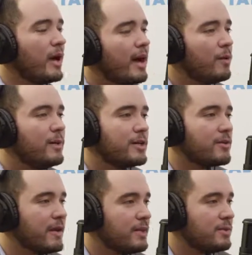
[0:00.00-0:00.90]
So how do we
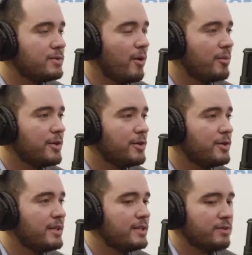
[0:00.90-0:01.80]
create those
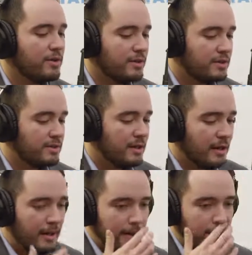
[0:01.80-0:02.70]
opportunities, whether it's,
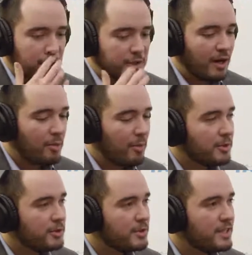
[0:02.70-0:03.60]
job
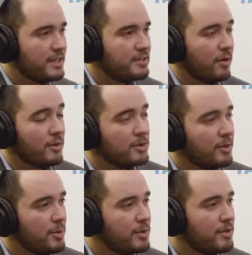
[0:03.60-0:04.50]
opportunities,
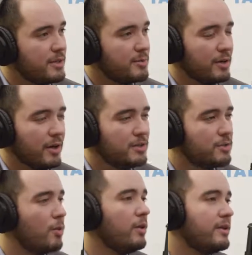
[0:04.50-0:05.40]
volunteer opportunities, but
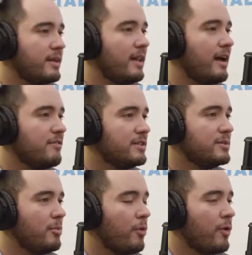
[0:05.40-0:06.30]
also quality of life is
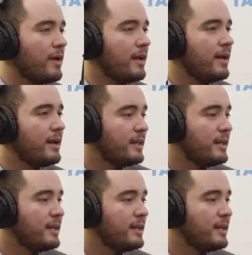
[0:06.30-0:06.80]
important.